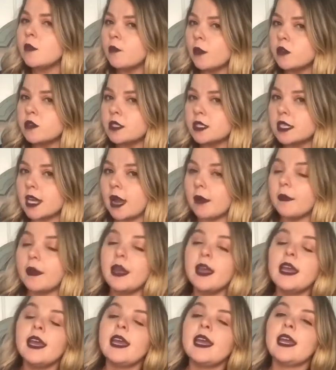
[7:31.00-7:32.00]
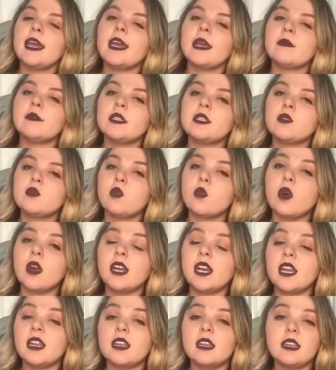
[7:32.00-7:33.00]
most of the time. He empties
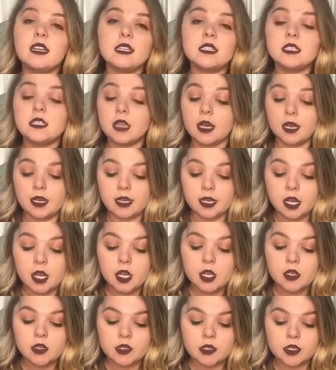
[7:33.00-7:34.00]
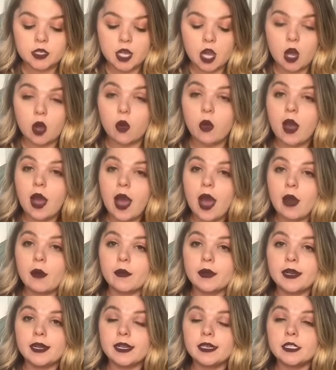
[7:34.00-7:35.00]
one and then he's done. So
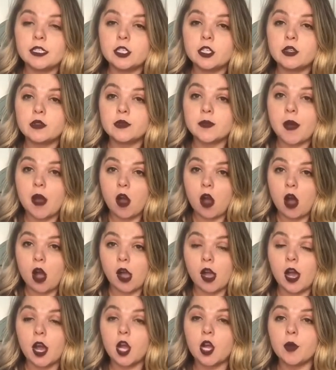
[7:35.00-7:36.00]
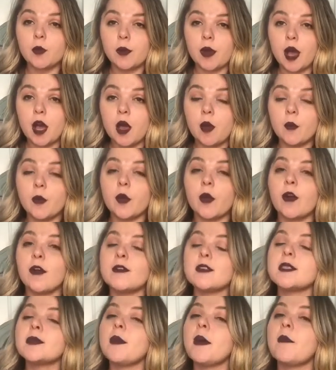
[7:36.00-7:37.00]
I would need to use my Haka or pump, or
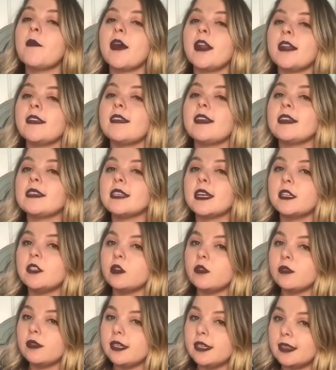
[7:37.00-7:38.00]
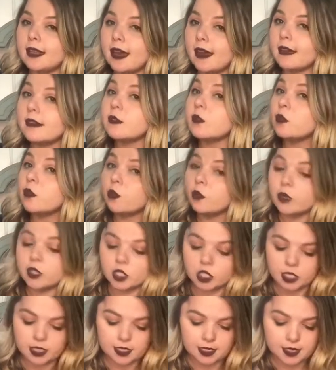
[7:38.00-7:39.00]
else my body thinks I don't need that,
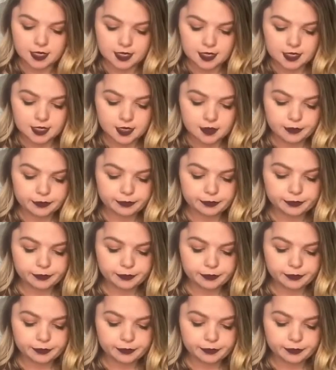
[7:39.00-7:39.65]
which it does.